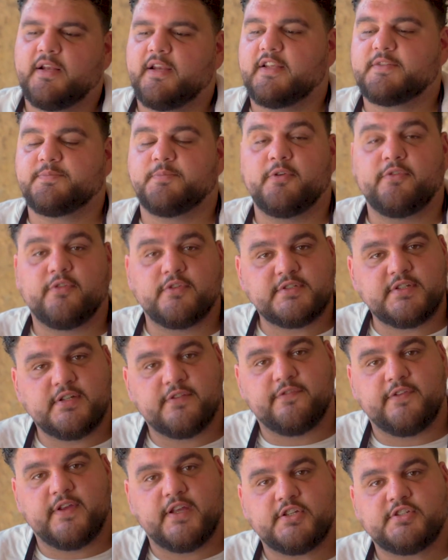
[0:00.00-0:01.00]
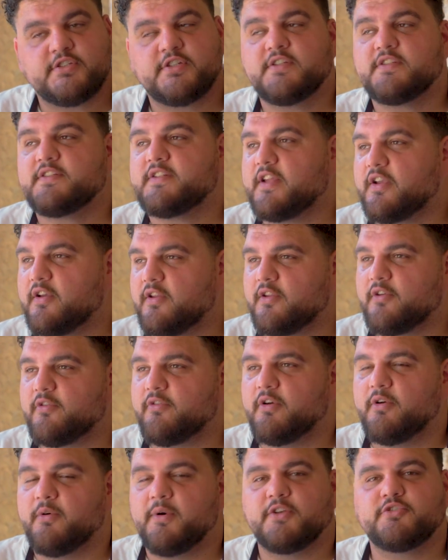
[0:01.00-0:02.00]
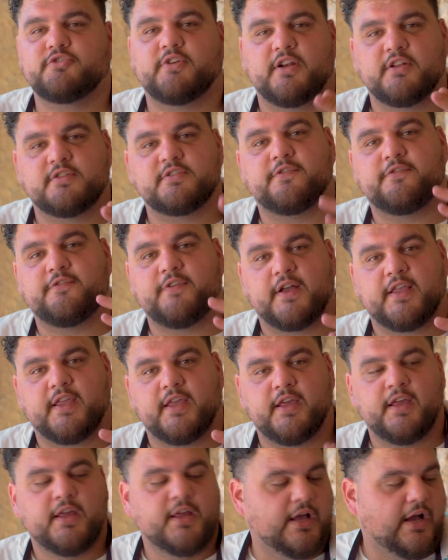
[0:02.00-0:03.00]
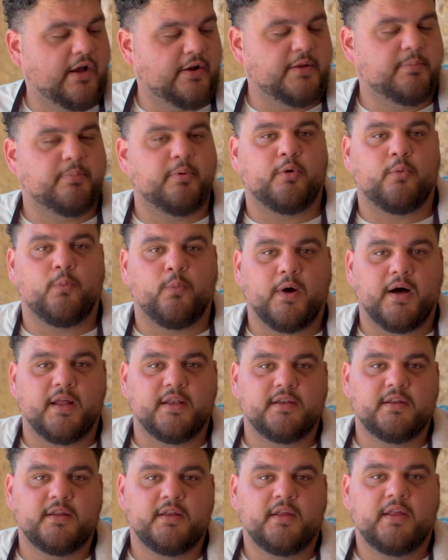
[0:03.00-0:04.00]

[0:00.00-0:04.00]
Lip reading: Let's move on to the fish, stick it on the grill and try not to fuck it. I only bought one.